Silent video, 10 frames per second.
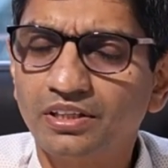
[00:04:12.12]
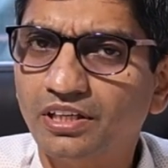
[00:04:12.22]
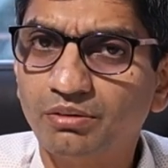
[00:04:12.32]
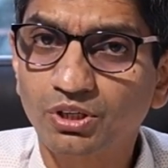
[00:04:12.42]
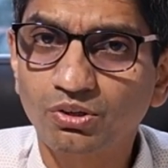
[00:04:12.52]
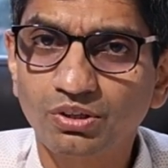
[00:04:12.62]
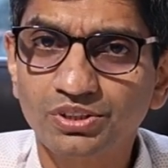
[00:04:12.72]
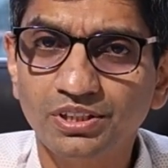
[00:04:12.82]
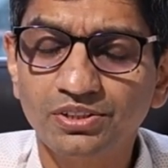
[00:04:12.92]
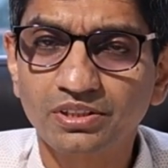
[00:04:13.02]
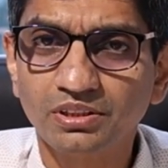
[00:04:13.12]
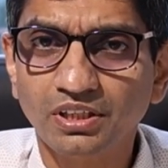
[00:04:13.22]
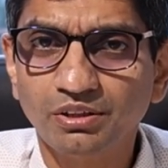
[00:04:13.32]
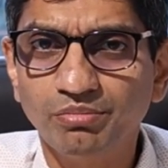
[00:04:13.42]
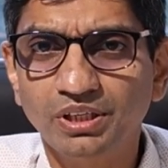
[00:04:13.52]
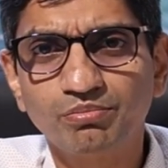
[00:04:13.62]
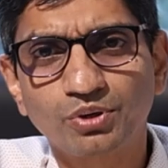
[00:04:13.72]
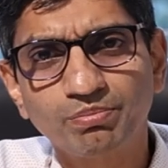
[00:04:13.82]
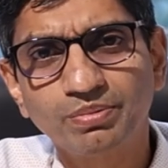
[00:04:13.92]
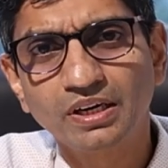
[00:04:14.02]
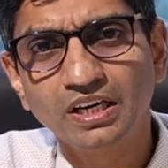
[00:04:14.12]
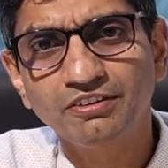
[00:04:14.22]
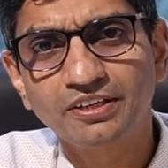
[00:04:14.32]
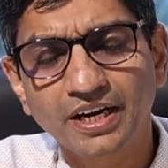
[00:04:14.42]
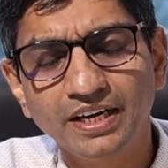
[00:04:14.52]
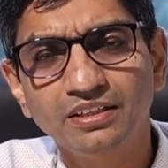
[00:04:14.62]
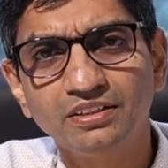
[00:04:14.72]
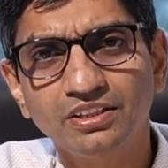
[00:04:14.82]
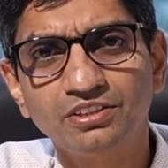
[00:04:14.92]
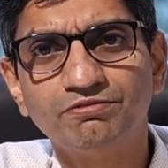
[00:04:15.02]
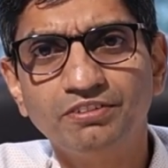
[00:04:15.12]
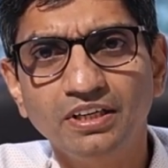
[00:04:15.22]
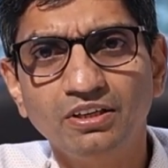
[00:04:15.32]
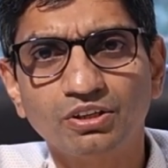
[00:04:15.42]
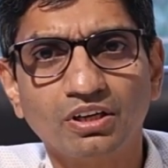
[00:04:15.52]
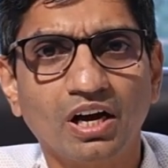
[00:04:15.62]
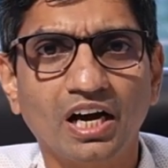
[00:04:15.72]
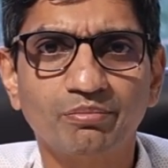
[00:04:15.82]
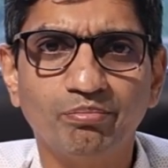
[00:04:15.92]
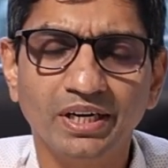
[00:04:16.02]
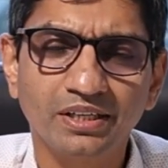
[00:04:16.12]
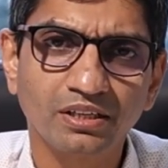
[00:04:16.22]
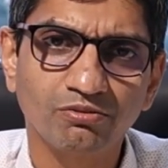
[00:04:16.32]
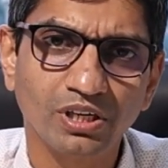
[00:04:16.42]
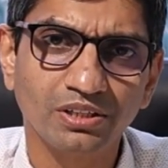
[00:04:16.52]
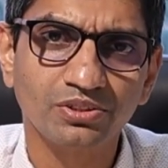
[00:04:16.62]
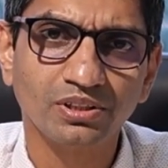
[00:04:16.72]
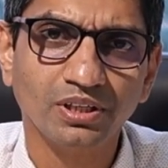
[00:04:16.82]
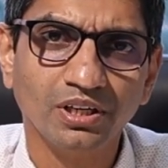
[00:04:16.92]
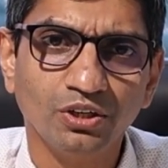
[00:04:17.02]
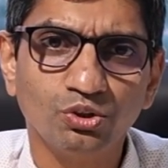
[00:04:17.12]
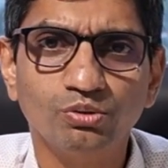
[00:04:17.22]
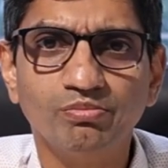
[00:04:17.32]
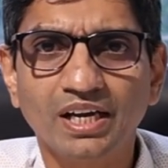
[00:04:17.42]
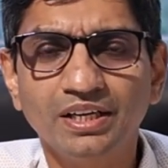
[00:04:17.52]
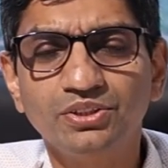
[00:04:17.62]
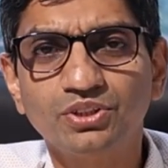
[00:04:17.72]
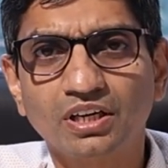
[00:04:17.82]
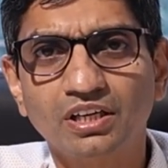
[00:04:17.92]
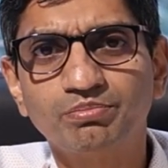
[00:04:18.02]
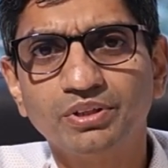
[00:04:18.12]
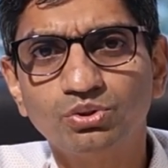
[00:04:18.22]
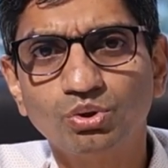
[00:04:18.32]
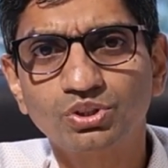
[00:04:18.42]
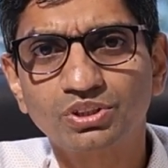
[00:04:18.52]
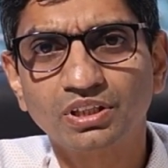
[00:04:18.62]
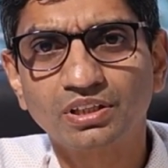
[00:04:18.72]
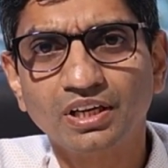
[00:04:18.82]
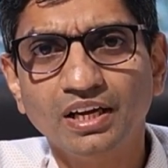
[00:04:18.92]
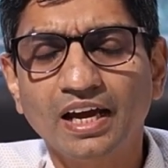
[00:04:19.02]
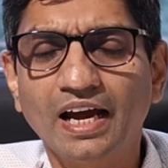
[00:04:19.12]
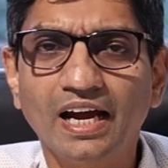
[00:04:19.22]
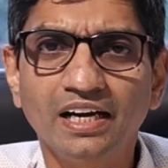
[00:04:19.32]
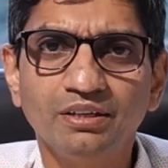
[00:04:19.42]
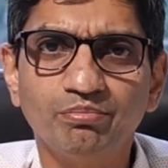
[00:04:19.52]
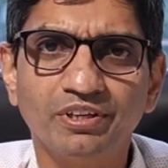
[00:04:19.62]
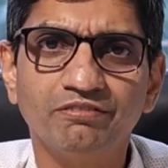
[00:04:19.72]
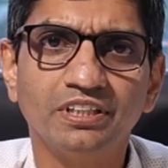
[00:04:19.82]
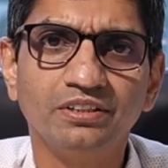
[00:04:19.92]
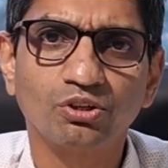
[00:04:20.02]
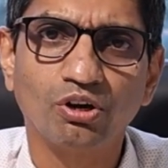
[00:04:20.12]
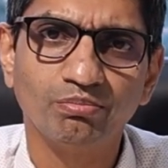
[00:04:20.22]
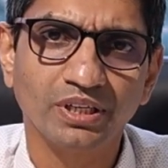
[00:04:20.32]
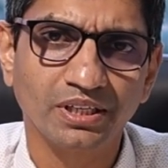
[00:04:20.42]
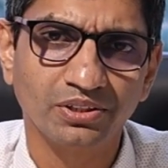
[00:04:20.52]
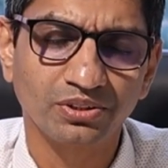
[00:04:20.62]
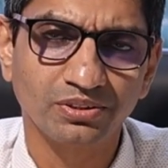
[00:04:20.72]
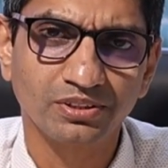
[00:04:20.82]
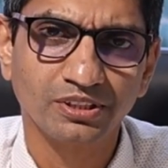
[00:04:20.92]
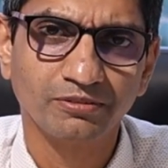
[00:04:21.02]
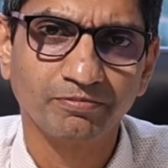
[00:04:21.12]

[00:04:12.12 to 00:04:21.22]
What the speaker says: Dermatologists, being properly trained in this field, are better ones to manage herpes zoster and prevent complications.